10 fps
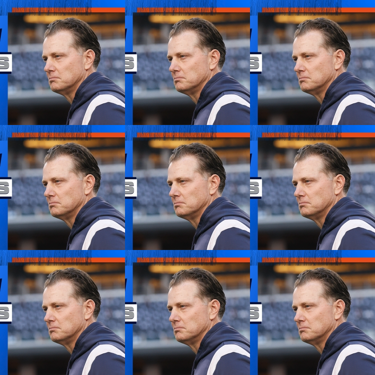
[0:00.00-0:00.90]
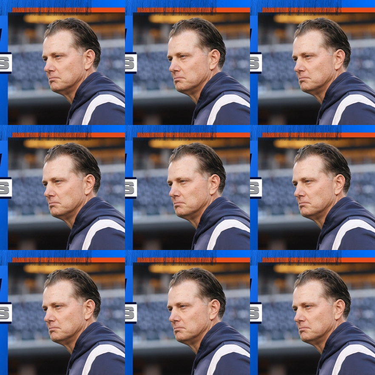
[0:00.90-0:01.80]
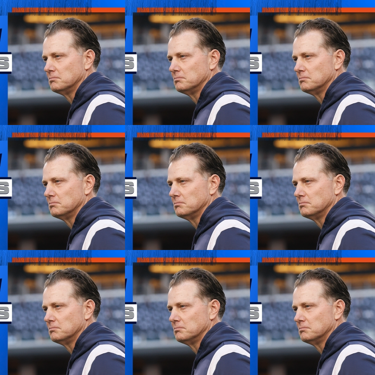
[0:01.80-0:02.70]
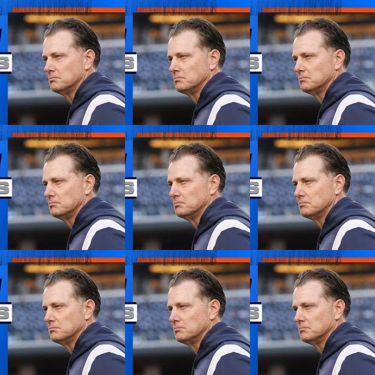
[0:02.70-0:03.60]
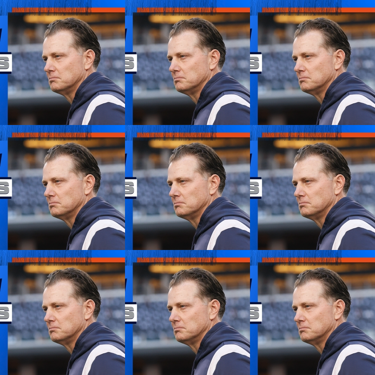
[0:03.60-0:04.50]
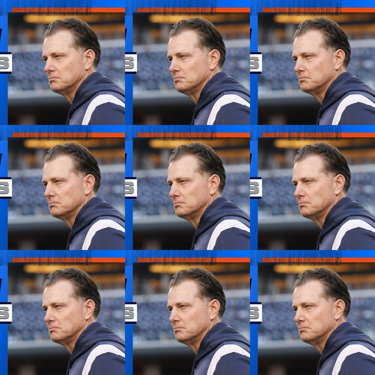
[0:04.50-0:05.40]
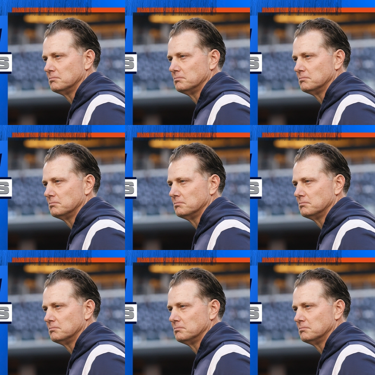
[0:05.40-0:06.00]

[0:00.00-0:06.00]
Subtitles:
This is a still picture; no speech is visible.